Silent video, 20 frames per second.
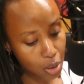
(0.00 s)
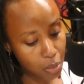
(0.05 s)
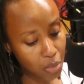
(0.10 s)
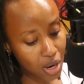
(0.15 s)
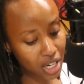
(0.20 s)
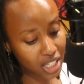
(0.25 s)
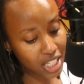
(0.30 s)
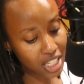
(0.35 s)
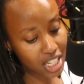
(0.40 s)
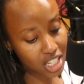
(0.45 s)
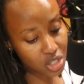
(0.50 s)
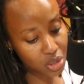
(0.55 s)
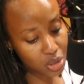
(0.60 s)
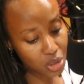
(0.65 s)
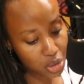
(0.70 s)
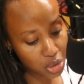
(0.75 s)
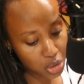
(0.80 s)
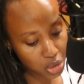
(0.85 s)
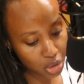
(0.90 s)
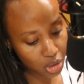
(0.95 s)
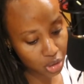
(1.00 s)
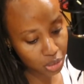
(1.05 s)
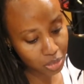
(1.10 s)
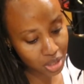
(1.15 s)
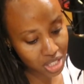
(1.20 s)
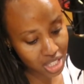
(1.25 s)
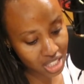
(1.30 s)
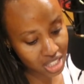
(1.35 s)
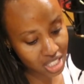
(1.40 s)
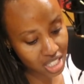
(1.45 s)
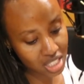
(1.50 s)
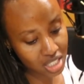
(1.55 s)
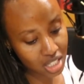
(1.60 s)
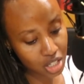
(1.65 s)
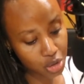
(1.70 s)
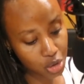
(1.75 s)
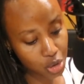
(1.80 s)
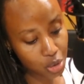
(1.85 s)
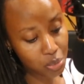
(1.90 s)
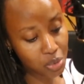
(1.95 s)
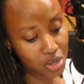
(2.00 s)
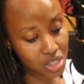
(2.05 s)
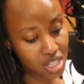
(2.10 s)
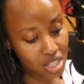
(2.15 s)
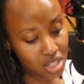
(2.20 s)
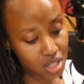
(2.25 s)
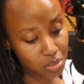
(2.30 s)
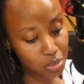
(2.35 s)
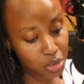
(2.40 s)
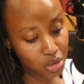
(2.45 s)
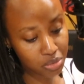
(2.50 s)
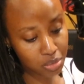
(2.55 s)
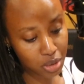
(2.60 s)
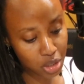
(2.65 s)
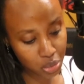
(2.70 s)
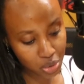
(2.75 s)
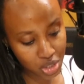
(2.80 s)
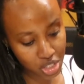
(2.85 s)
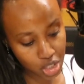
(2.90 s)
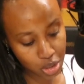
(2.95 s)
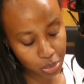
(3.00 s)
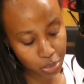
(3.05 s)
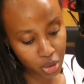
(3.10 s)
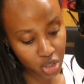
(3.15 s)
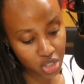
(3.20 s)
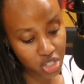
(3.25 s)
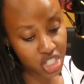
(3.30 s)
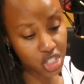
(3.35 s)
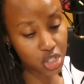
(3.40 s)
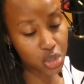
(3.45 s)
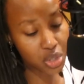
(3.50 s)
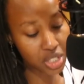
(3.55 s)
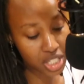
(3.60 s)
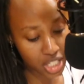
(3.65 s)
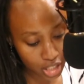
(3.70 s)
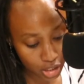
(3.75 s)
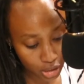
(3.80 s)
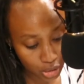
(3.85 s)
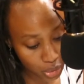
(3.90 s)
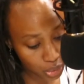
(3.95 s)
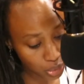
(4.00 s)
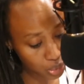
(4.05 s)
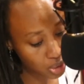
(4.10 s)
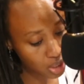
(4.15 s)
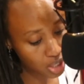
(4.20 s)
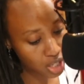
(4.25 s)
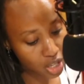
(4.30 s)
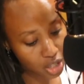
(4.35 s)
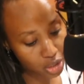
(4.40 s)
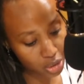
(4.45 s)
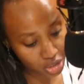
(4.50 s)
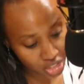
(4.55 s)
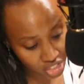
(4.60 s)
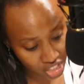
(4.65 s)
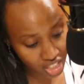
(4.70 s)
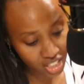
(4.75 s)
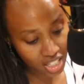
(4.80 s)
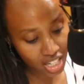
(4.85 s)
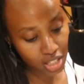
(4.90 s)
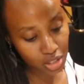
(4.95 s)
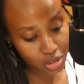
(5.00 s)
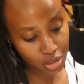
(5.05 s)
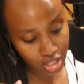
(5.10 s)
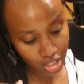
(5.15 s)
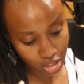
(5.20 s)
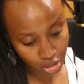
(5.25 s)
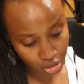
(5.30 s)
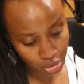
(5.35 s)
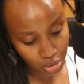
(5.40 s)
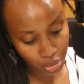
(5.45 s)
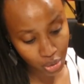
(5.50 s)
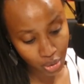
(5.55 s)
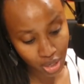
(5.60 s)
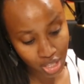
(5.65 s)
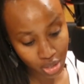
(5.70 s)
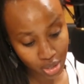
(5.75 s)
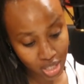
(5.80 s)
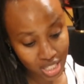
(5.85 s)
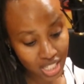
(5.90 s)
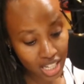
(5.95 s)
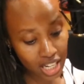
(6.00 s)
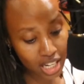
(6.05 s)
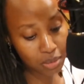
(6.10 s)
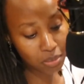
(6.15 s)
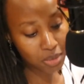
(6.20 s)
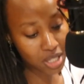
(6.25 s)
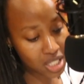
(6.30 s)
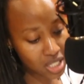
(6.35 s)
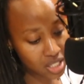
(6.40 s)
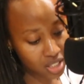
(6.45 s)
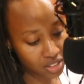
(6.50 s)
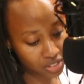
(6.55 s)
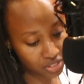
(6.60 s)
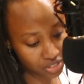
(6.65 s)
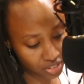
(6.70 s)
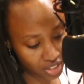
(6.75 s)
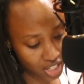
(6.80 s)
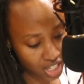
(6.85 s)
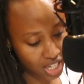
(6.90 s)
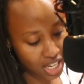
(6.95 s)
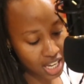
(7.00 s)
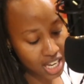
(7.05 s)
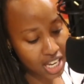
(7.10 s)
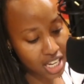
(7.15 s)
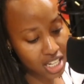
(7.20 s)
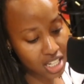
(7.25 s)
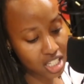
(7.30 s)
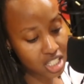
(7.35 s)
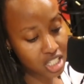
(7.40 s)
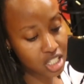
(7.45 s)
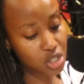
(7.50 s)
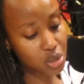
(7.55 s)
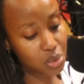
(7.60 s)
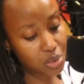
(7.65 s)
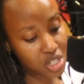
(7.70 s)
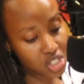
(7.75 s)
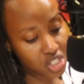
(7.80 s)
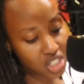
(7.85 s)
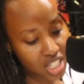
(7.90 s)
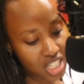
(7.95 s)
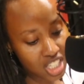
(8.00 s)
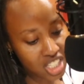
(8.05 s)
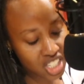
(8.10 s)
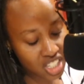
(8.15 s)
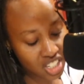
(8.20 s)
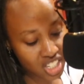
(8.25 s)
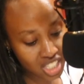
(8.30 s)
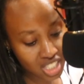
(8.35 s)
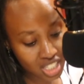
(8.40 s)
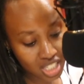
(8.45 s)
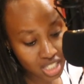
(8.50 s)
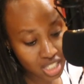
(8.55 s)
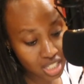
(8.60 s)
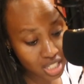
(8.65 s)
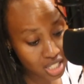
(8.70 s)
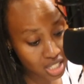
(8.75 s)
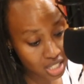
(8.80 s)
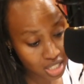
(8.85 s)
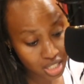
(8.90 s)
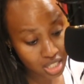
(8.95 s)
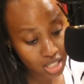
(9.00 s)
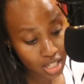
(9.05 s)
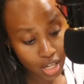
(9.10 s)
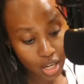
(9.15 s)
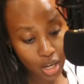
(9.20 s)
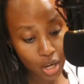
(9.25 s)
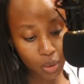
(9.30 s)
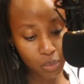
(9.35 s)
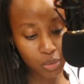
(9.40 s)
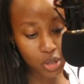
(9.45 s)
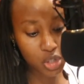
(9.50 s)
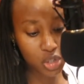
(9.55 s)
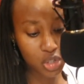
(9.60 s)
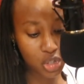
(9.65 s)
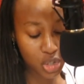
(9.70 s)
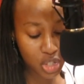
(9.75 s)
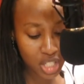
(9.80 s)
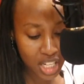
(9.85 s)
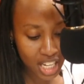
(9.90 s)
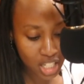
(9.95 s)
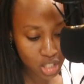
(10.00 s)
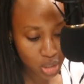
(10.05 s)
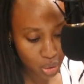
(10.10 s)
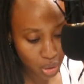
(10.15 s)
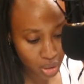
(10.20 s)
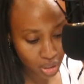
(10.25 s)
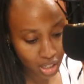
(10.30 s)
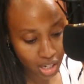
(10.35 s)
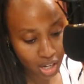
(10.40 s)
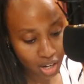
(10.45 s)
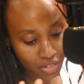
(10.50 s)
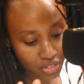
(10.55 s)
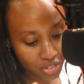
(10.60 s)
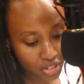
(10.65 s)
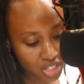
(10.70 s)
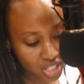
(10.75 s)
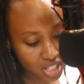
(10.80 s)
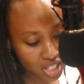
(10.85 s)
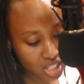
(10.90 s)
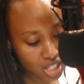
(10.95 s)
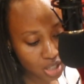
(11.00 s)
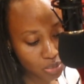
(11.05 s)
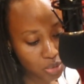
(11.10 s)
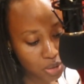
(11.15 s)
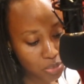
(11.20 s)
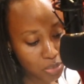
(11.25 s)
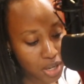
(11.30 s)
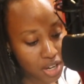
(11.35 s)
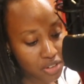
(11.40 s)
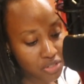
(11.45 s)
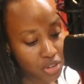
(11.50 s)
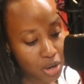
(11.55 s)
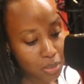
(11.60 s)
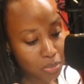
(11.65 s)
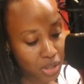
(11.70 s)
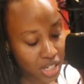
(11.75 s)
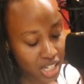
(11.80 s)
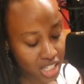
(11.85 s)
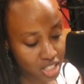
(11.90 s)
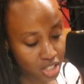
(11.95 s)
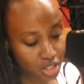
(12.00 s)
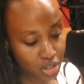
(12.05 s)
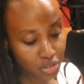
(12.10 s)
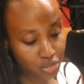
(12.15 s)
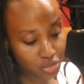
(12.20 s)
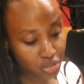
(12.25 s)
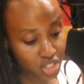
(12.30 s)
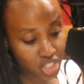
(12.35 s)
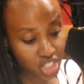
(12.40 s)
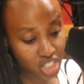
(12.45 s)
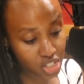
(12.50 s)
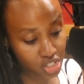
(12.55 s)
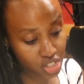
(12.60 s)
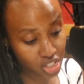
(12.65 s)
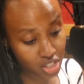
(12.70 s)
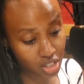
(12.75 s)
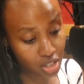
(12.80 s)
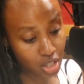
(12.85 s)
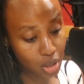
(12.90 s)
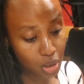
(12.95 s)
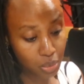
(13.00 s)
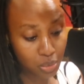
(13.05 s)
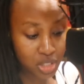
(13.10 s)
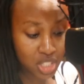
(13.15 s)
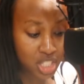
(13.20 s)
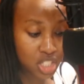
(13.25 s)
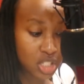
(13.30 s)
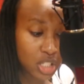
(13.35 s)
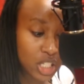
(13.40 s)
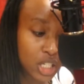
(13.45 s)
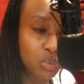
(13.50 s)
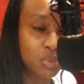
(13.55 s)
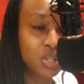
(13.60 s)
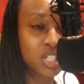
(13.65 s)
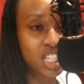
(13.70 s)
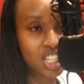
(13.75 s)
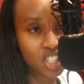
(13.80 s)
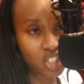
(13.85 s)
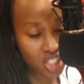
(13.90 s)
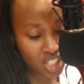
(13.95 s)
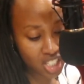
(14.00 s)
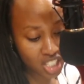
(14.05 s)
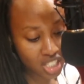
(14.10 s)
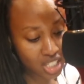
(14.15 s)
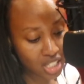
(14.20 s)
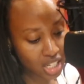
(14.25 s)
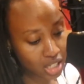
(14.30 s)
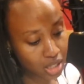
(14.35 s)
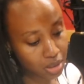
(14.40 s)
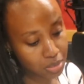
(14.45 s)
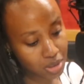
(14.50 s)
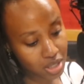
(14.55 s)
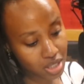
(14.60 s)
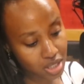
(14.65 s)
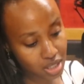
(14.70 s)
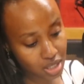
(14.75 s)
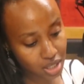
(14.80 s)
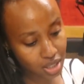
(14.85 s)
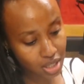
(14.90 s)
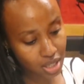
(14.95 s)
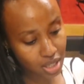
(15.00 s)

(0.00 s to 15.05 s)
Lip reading: Mwangi has also told me that there is a group within the movement which is plotting to kill you, Donjera, Derito, Wadoita, and myself. In a situation as serious as this, we should unite all our forces and prepare for a bloody confrontation with this liquidationist elements.